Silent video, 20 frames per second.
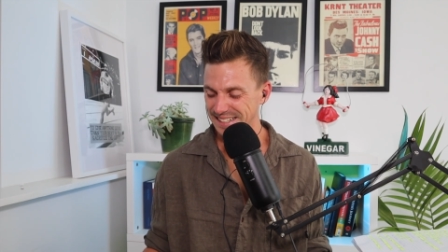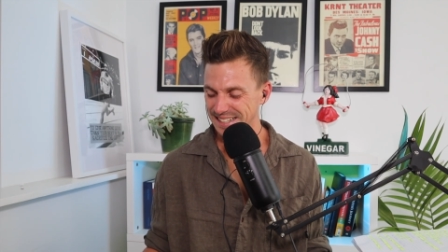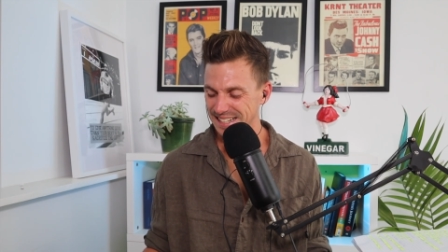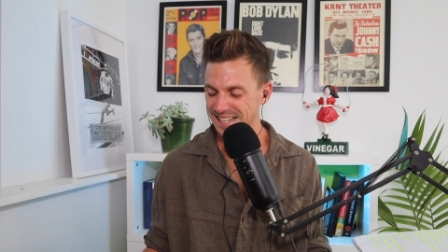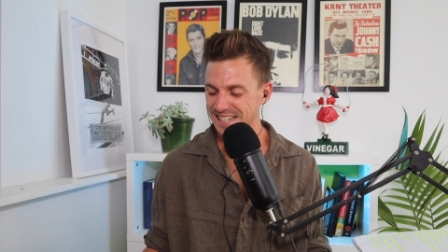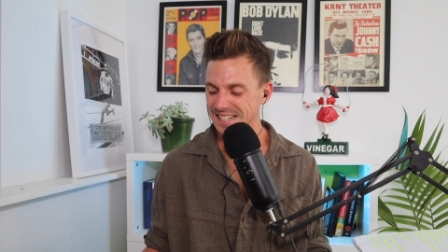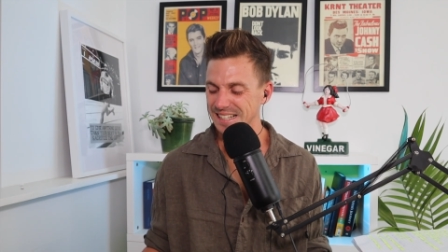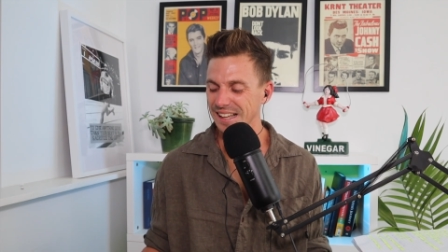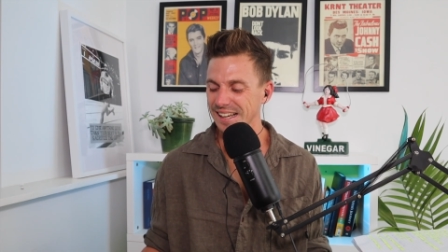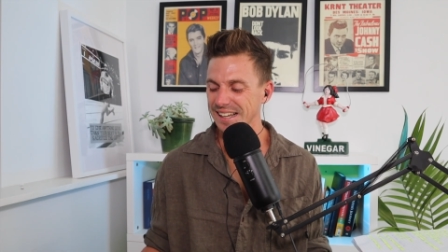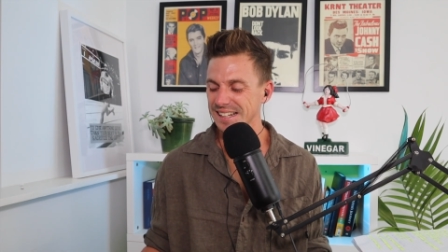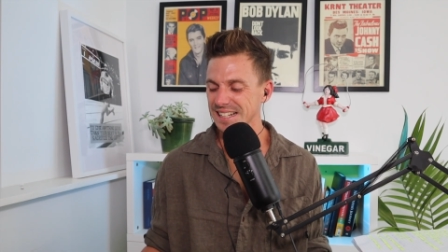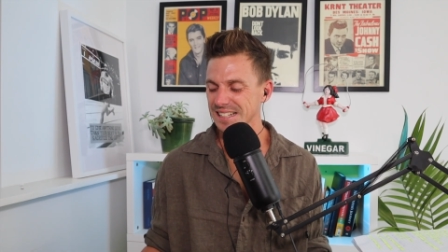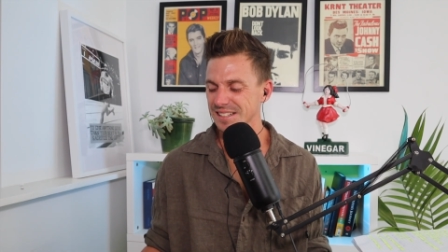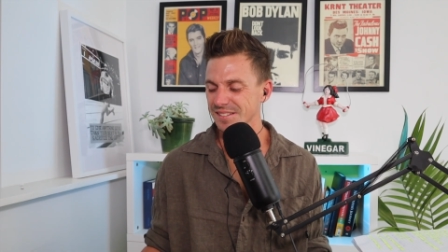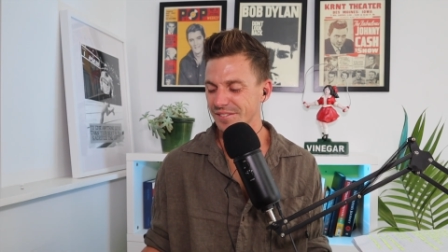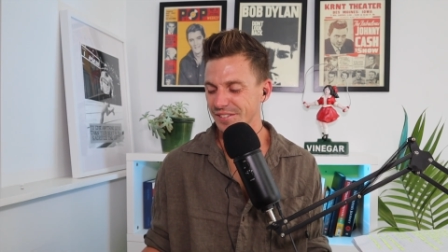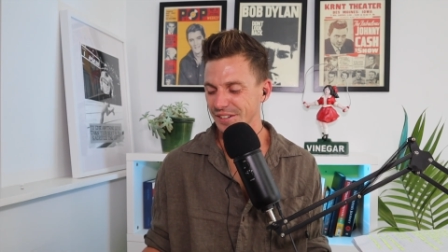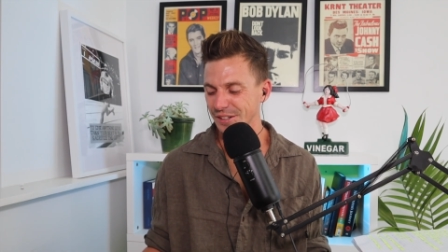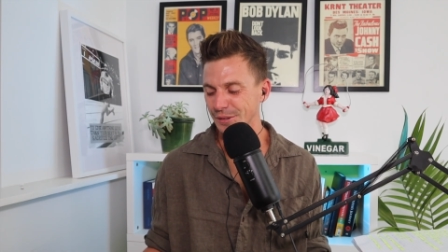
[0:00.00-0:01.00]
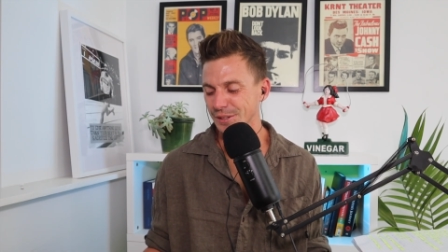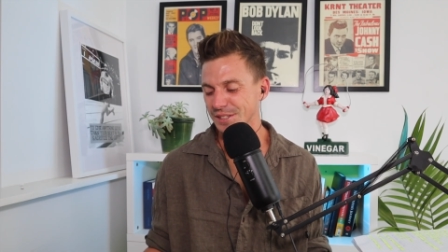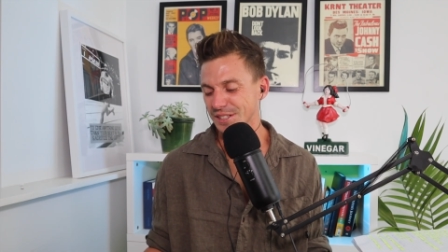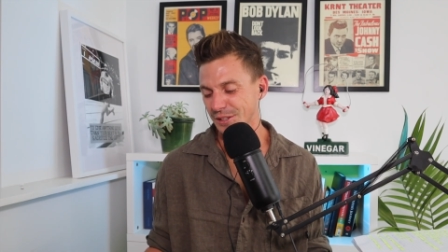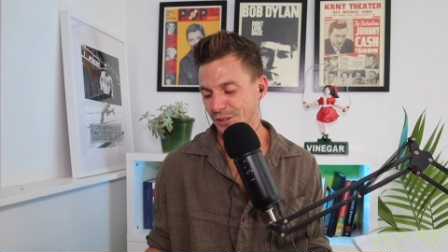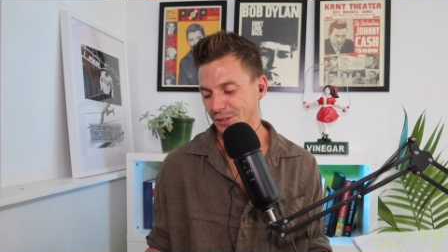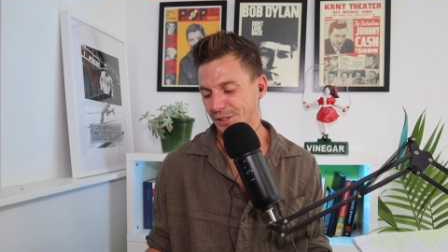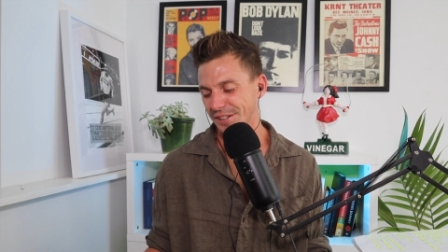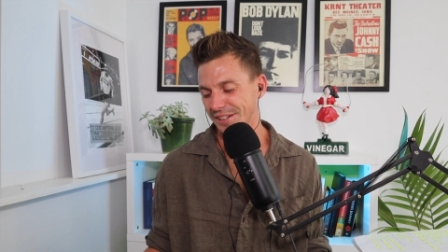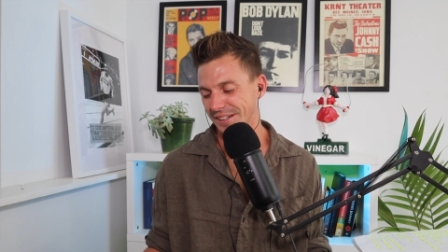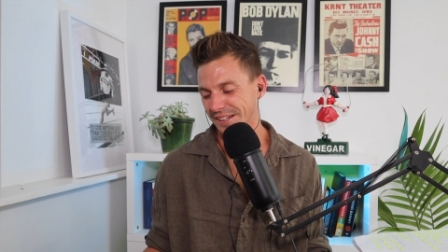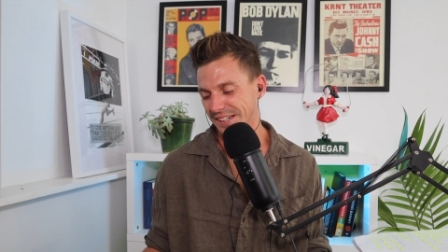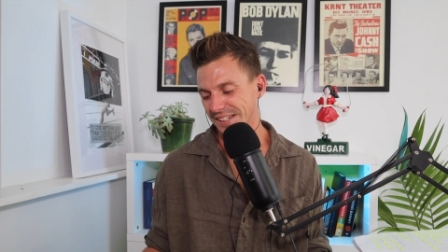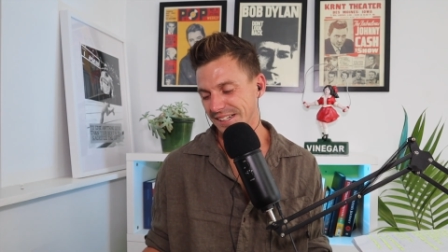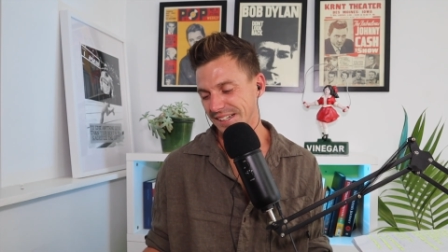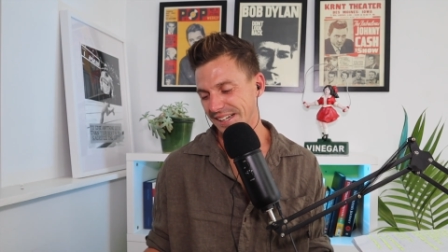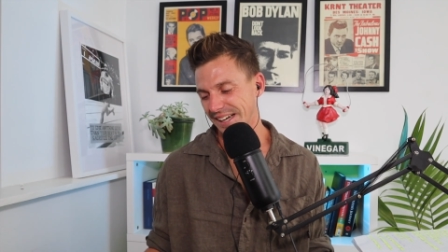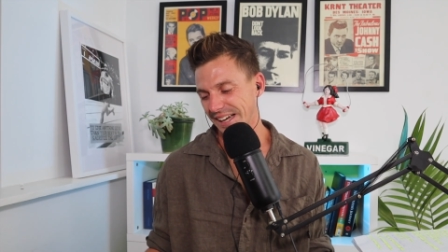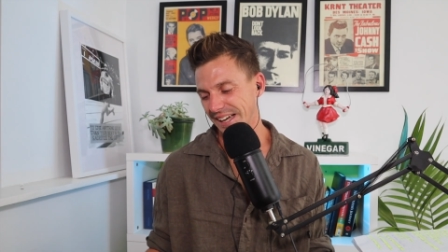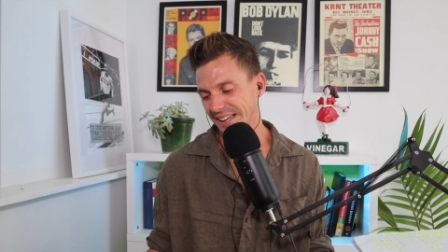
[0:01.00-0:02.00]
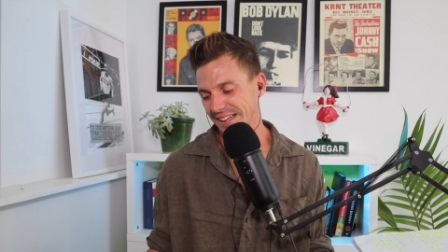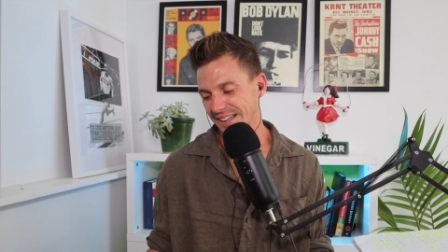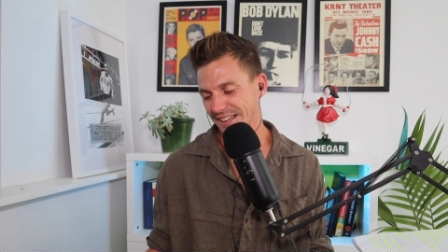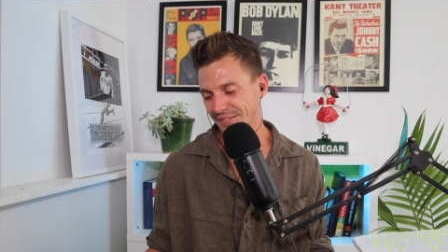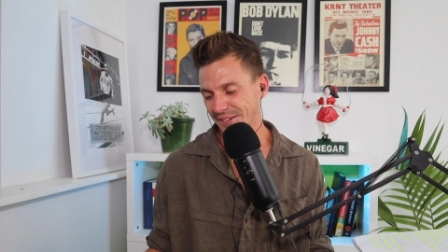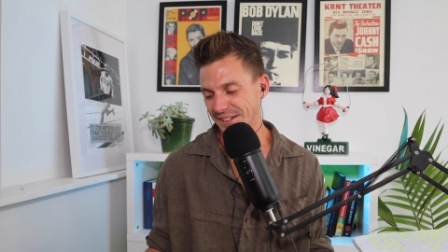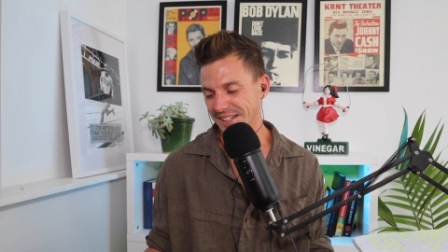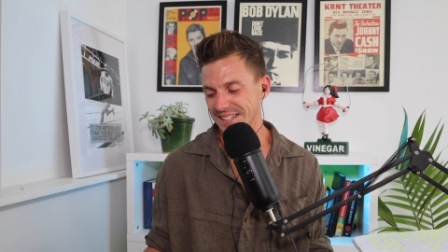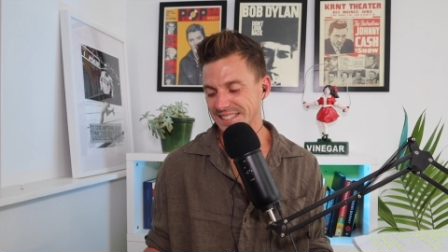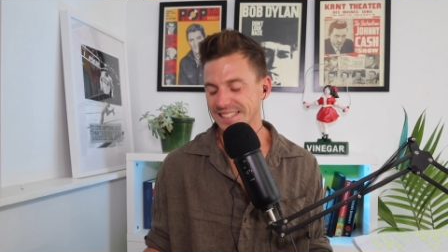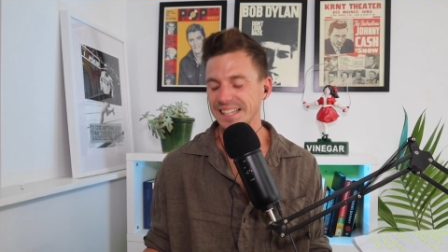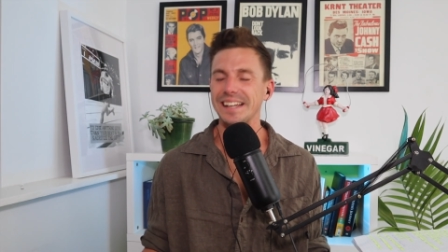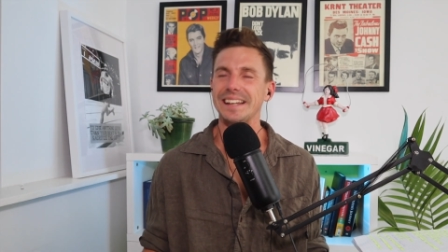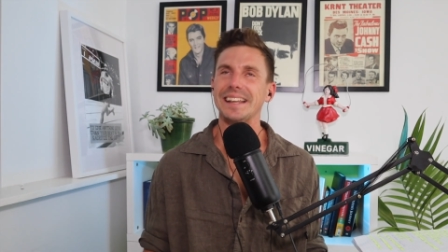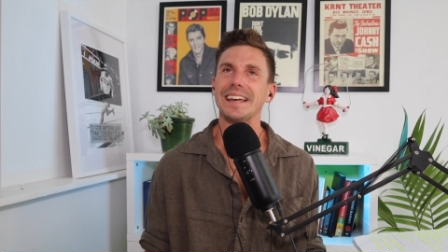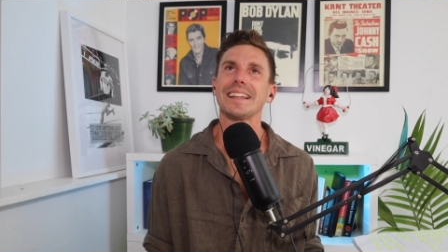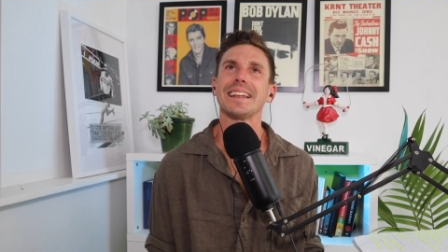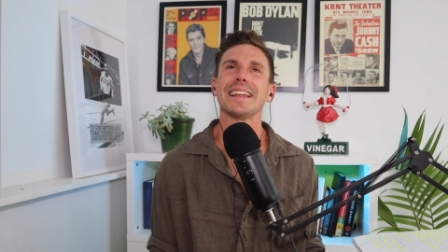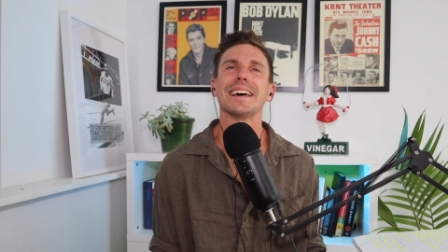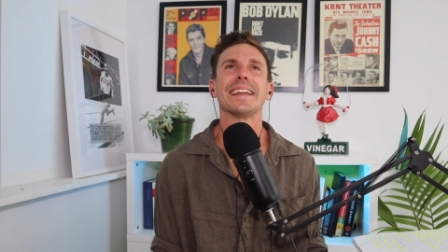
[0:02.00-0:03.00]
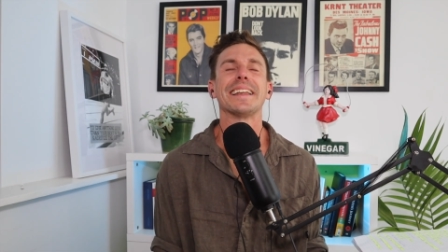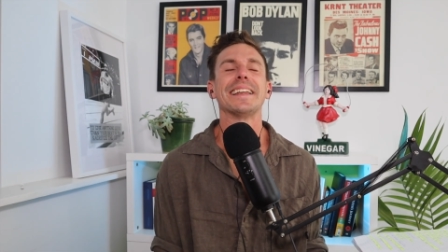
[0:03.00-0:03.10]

it, Like it doesn't feel as good when you say it out loud.